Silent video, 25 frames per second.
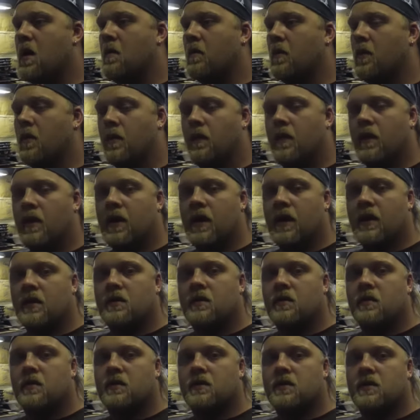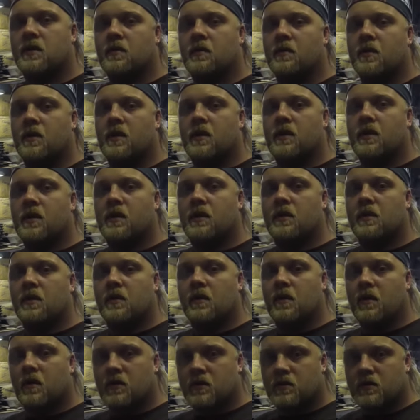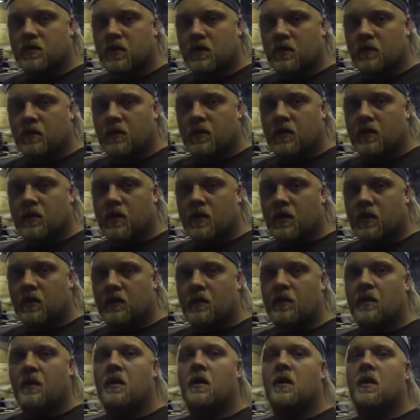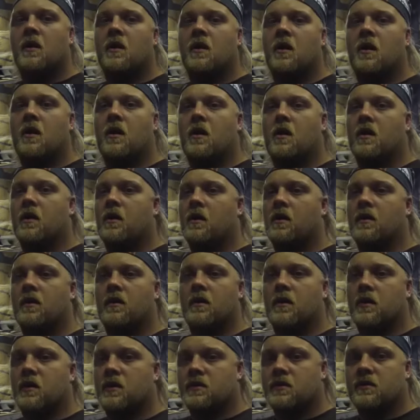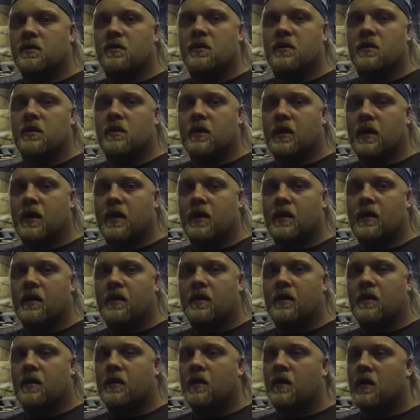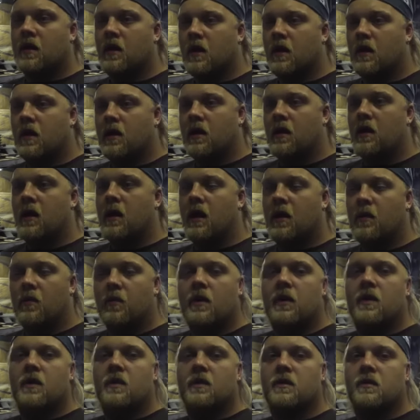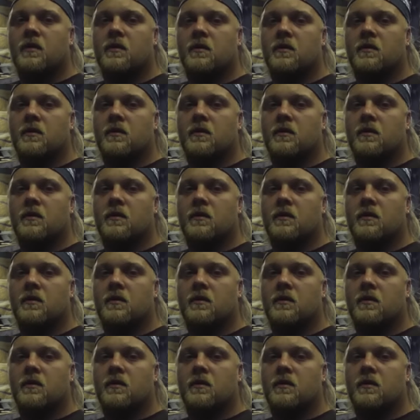but when I tell somebody that their guard is going to be done on a certain date, I want it